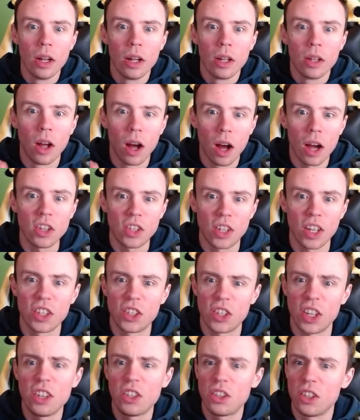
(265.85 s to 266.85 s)
the hostage is
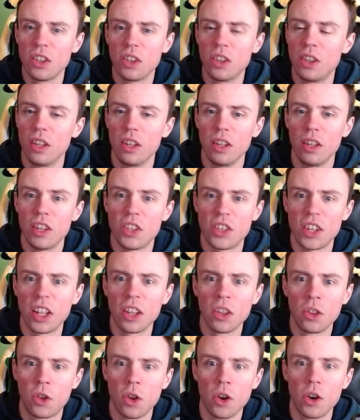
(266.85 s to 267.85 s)

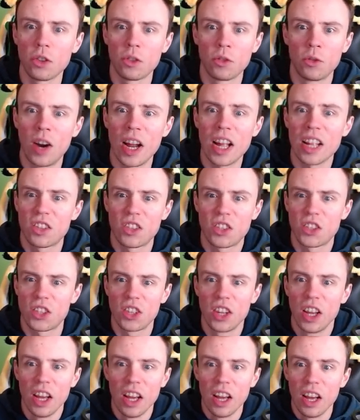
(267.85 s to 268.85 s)
eating dirt rats
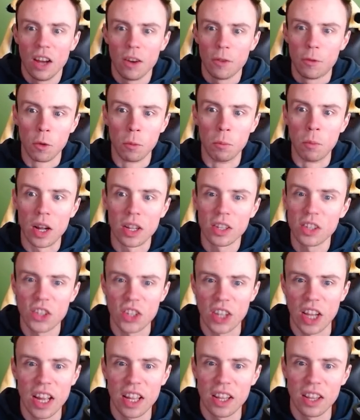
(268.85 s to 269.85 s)
for months
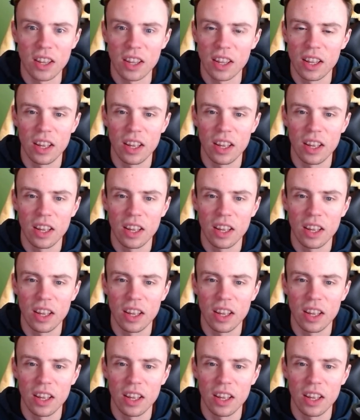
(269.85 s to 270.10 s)
and